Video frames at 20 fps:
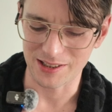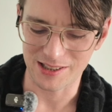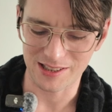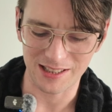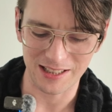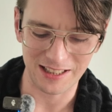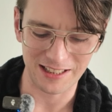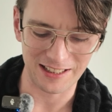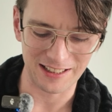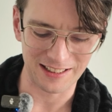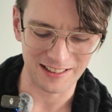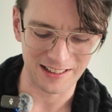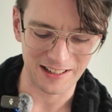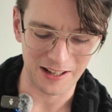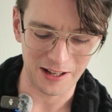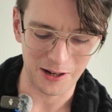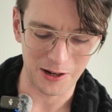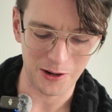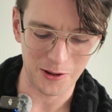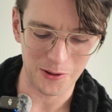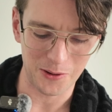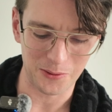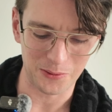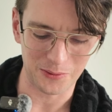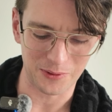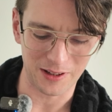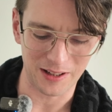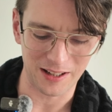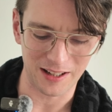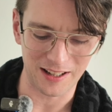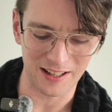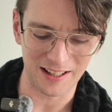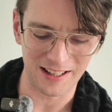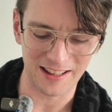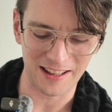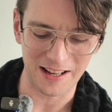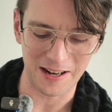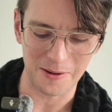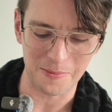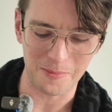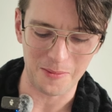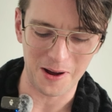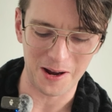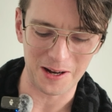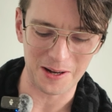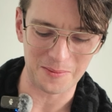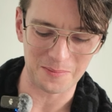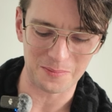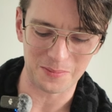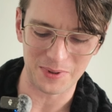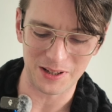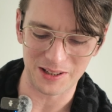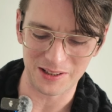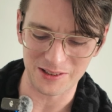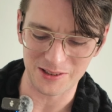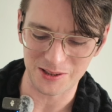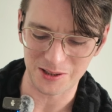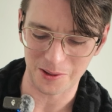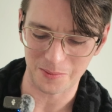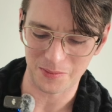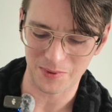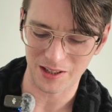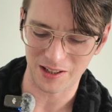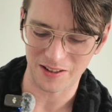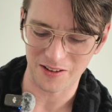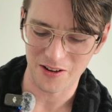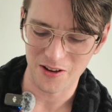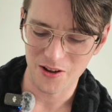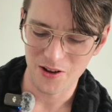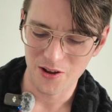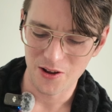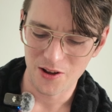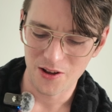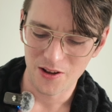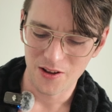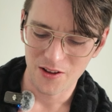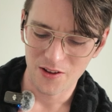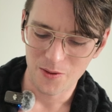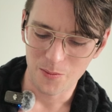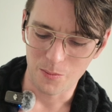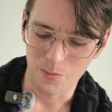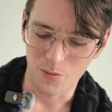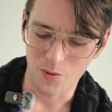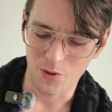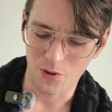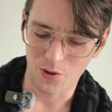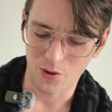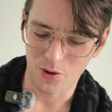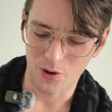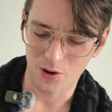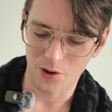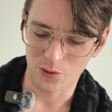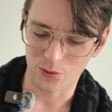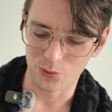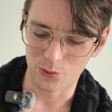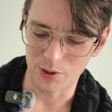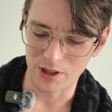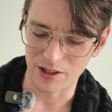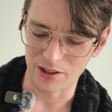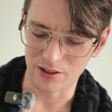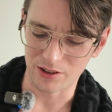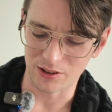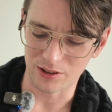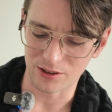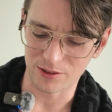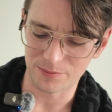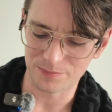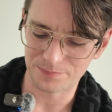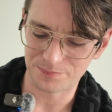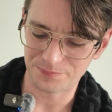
seeing alone there might be something more real.